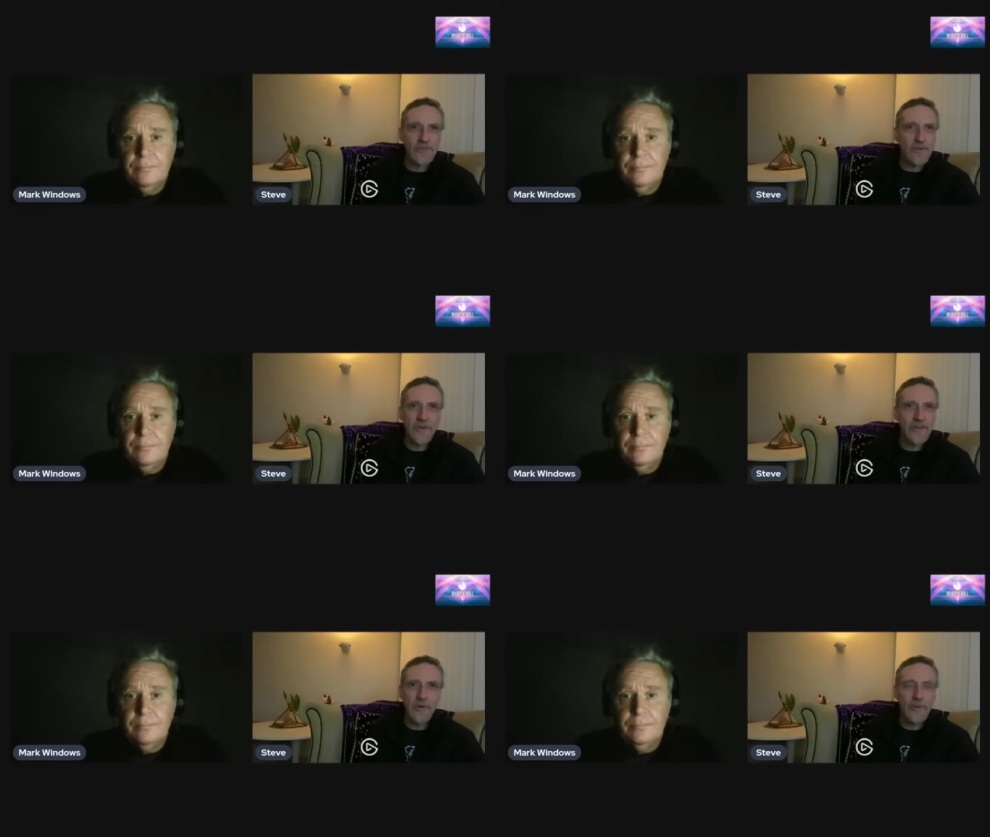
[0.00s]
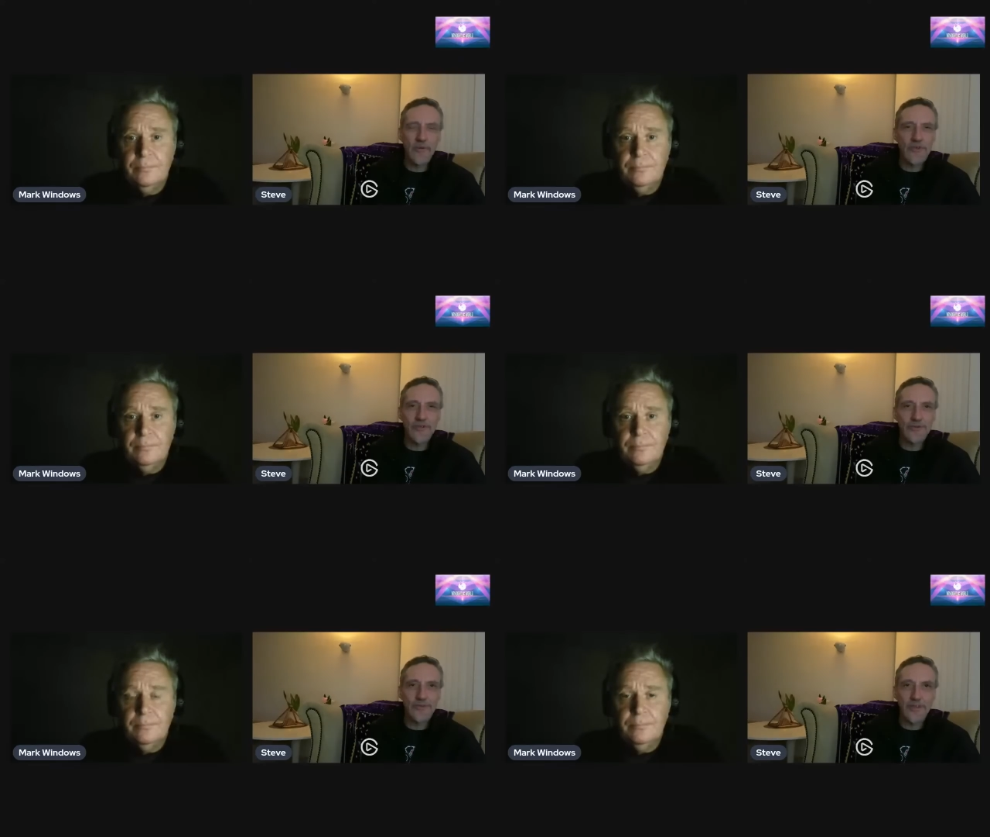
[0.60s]
Speaker 1: No, no
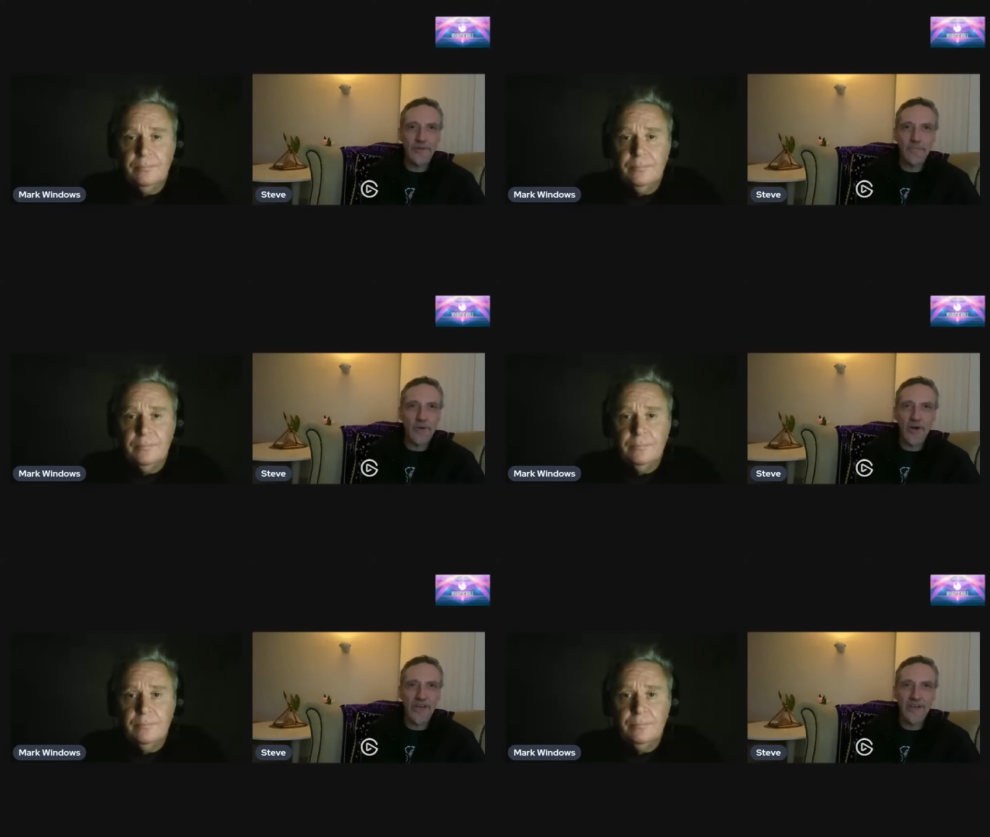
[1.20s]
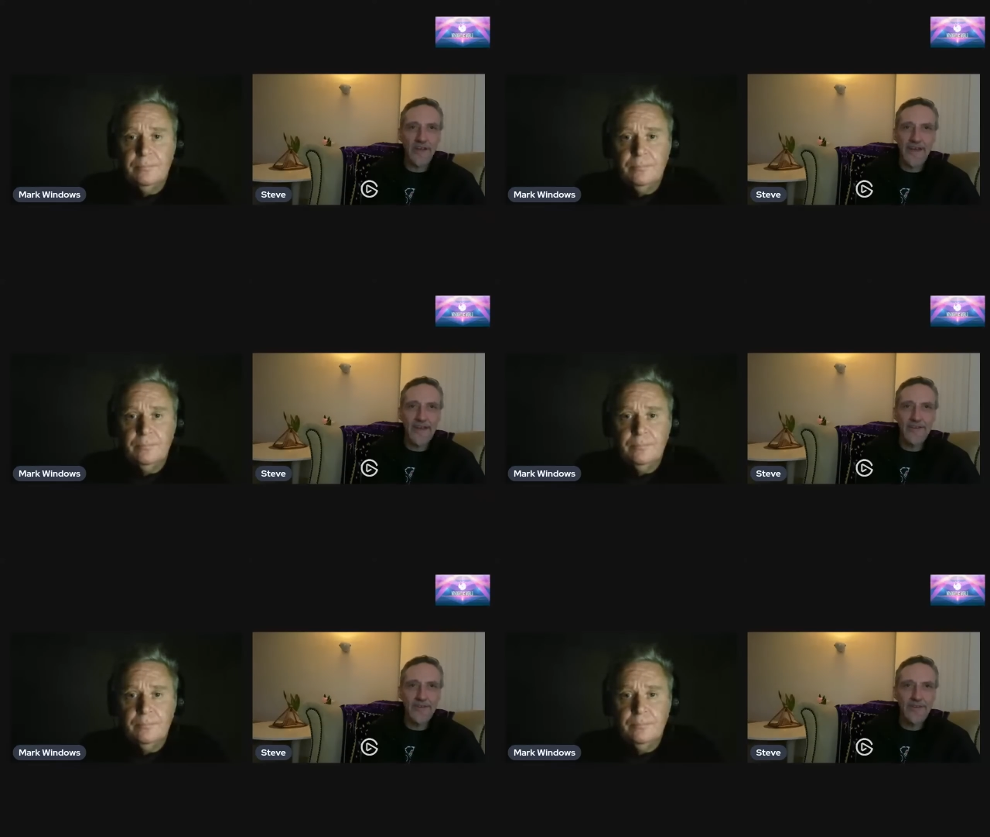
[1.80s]
Aboriginals think about buying
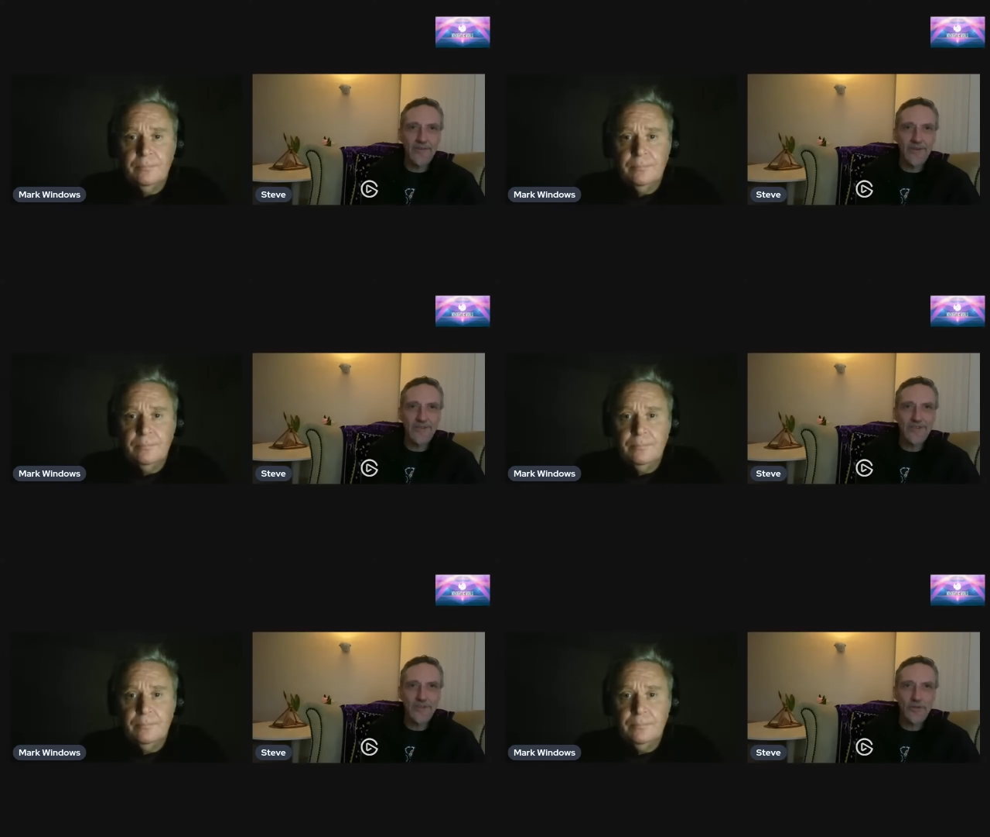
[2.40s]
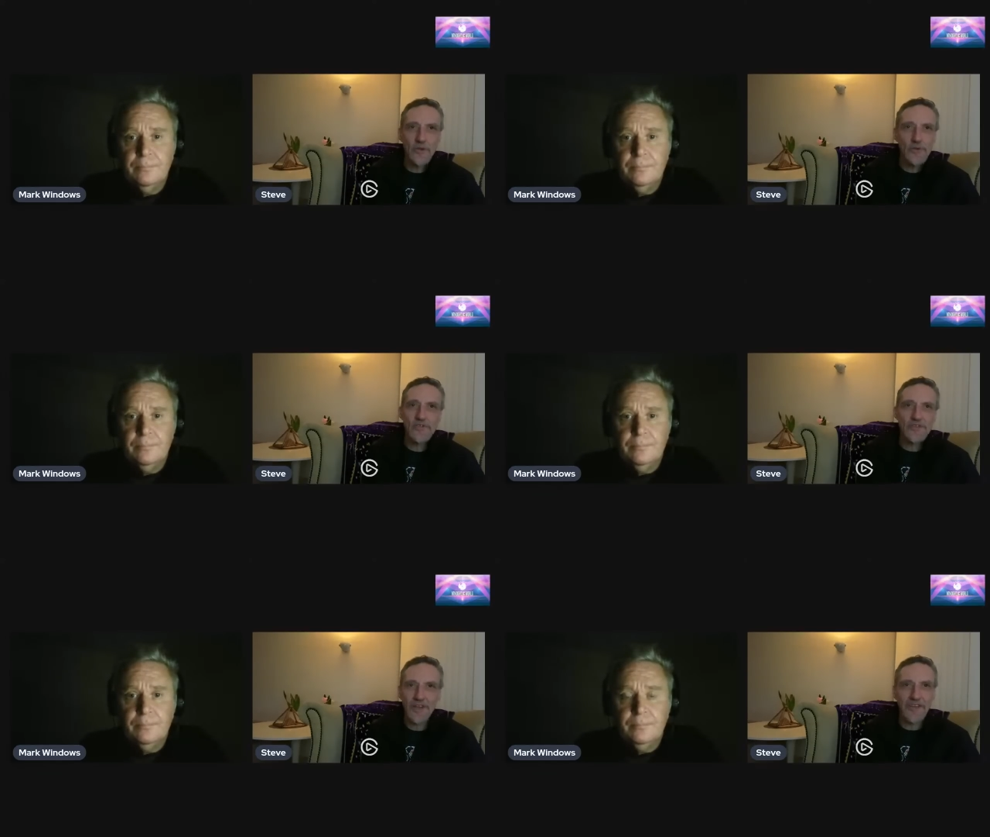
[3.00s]
land, right? So who,
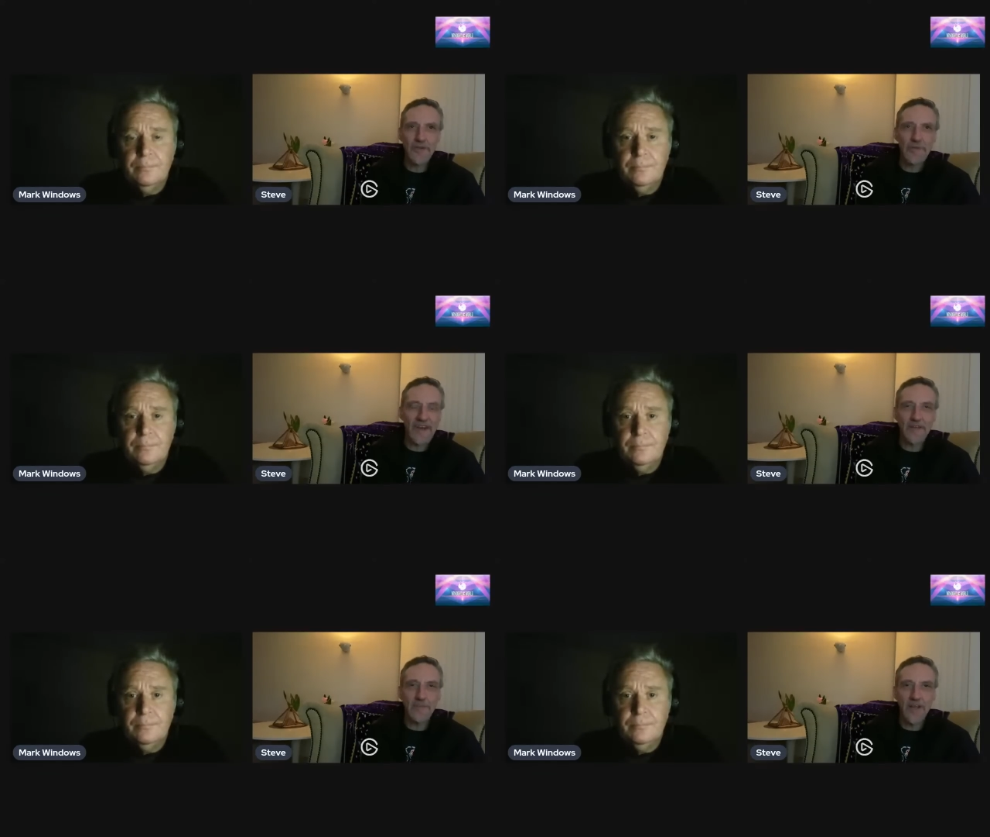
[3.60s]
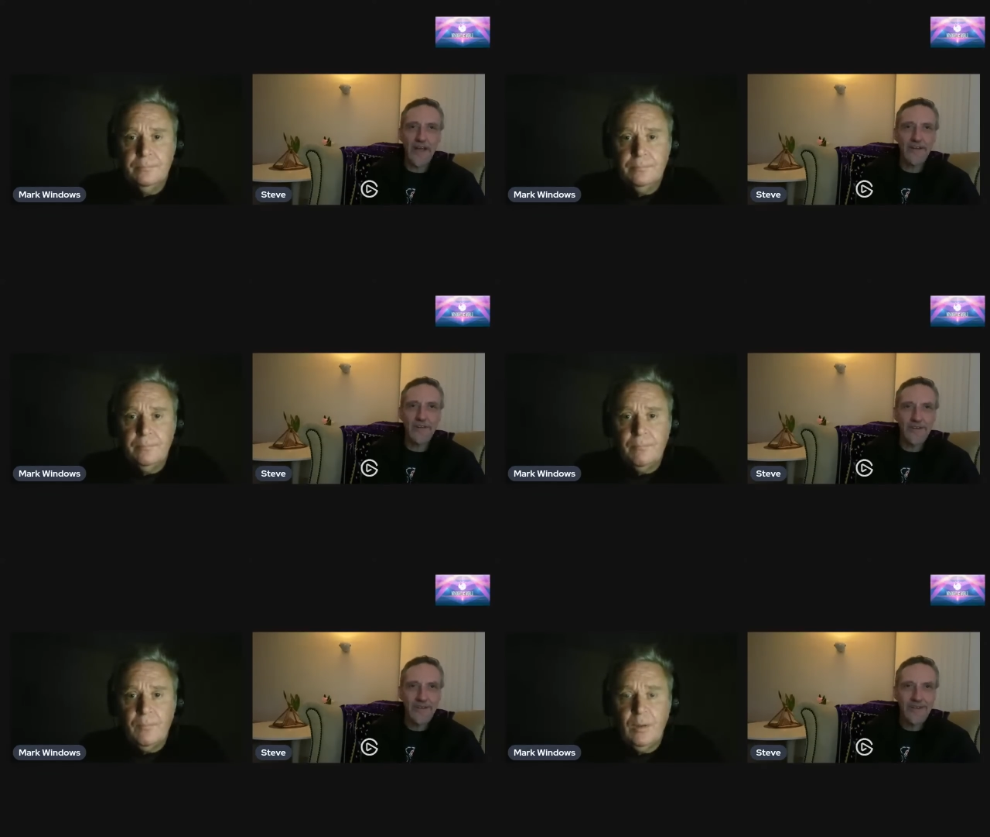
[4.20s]
who's selling you mm-hmm. back the planet?
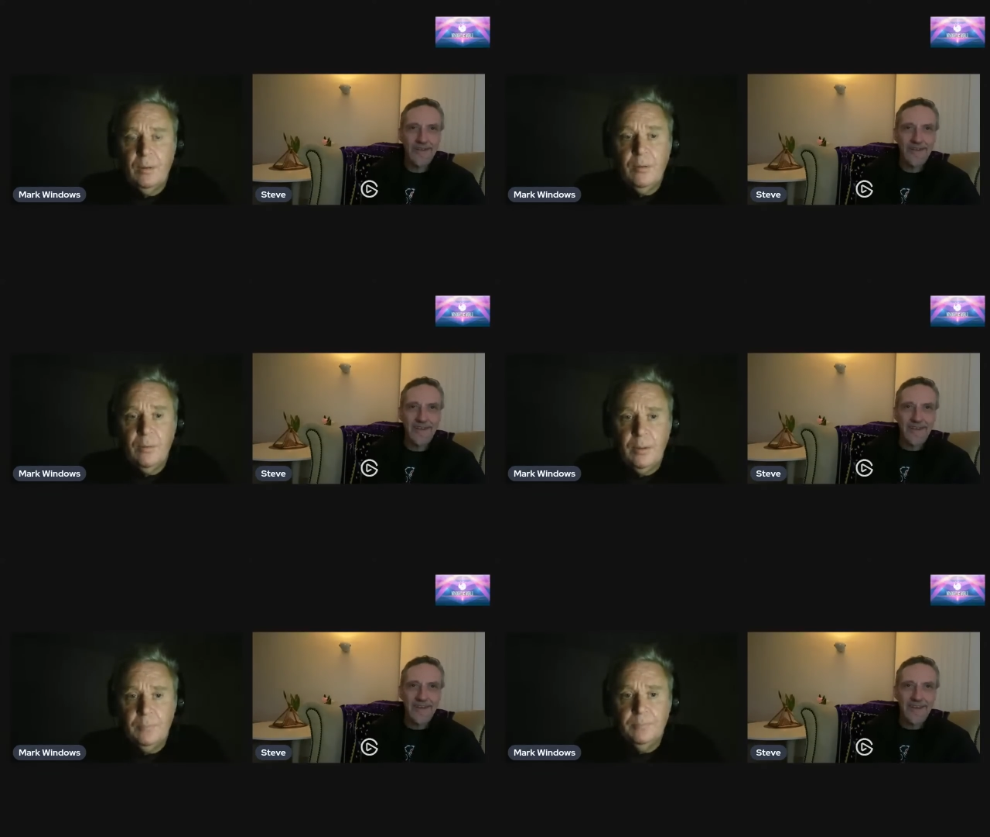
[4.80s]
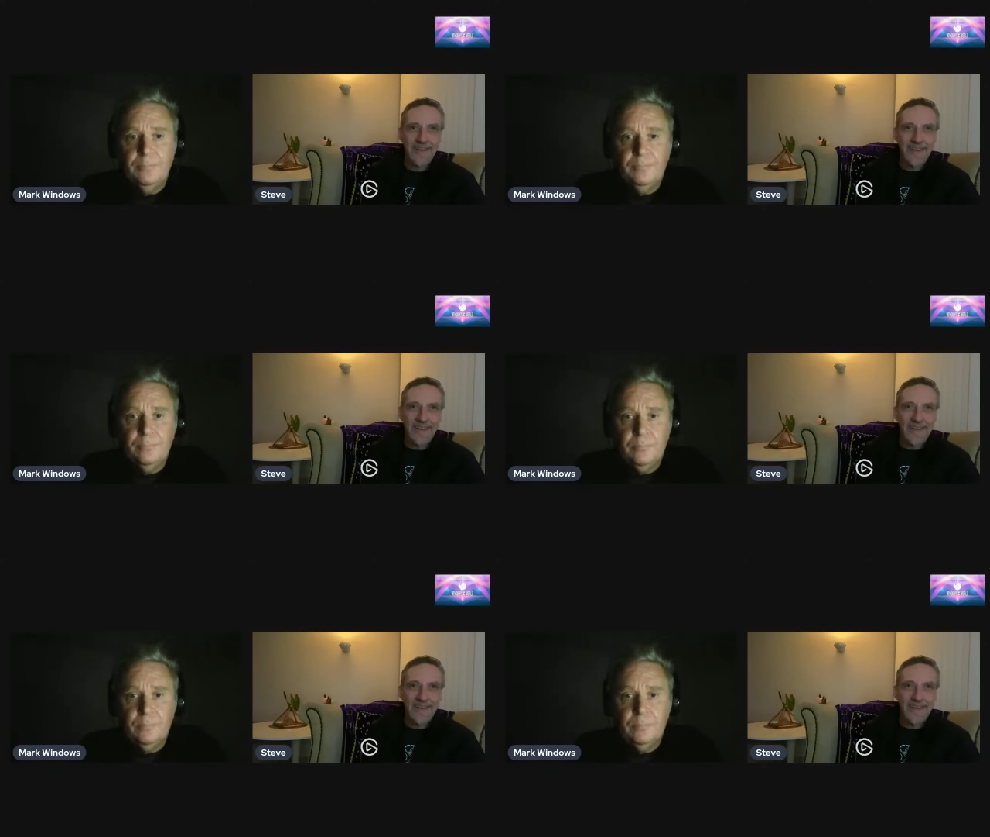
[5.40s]
Well,